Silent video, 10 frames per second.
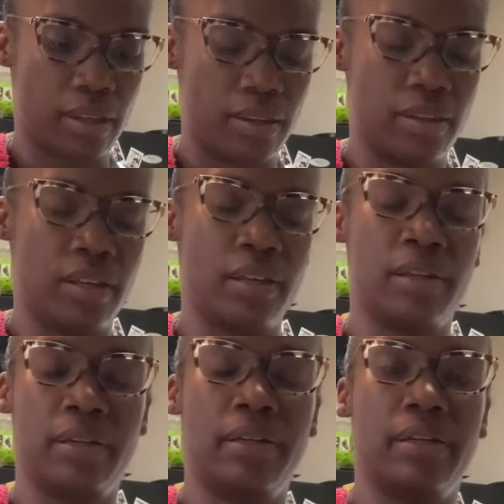
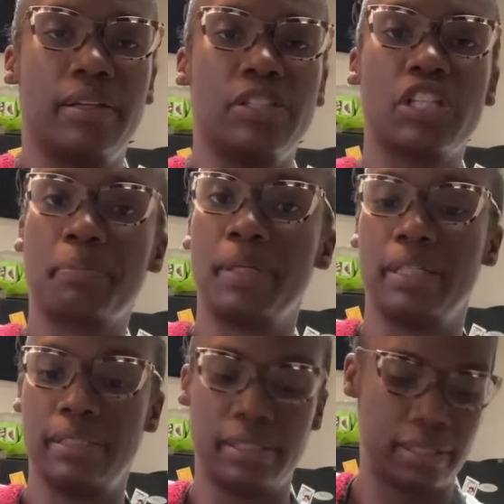the
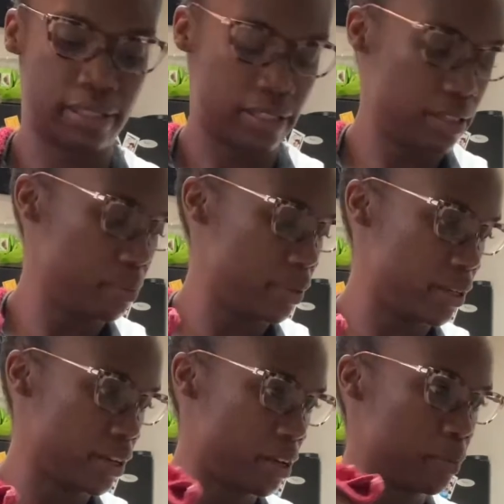chickpeas,
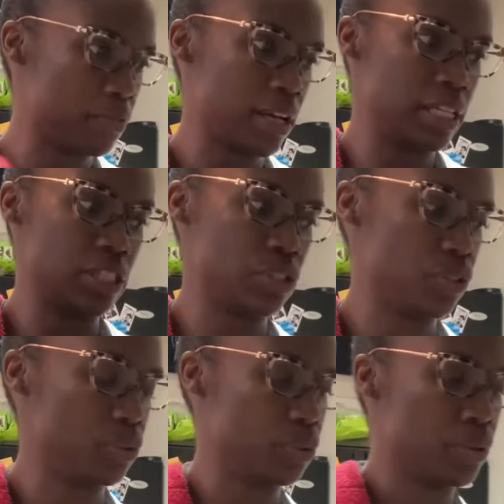but if I need
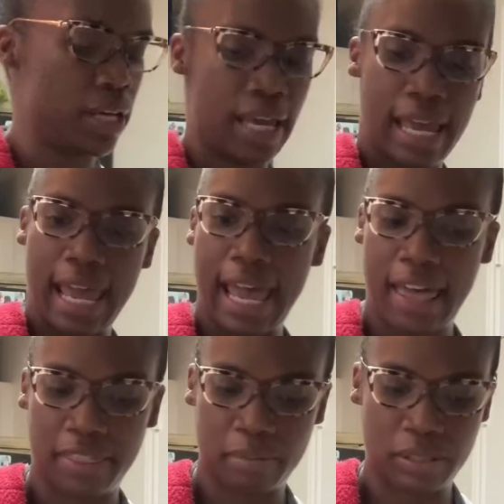to
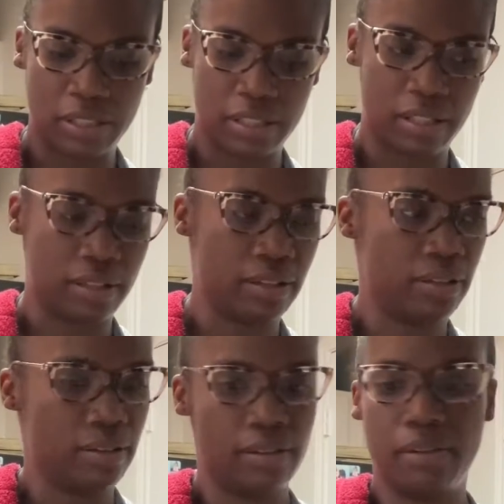add them to
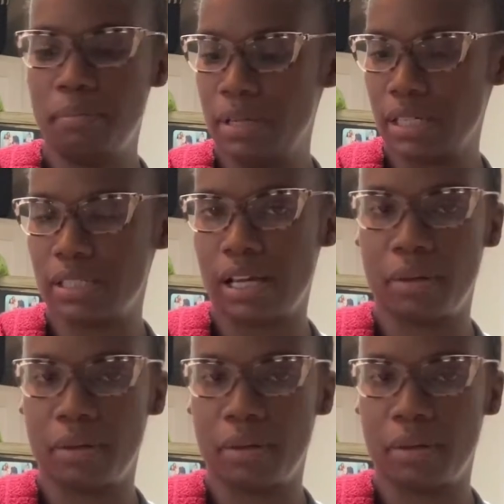the mix, I